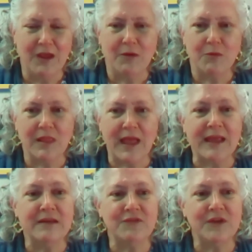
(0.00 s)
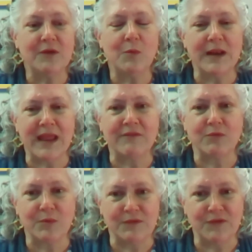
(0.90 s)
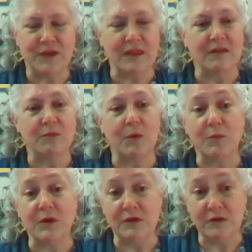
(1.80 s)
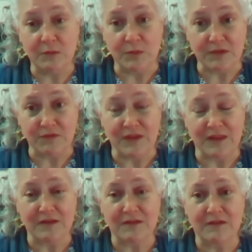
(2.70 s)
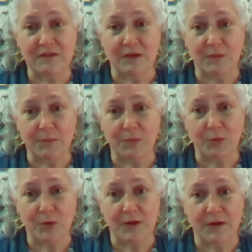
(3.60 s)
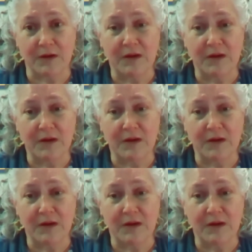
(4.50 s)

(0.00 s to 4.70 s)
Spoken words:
We're allowed to feel whatever we feel. It's what we do with the feelings that's so important.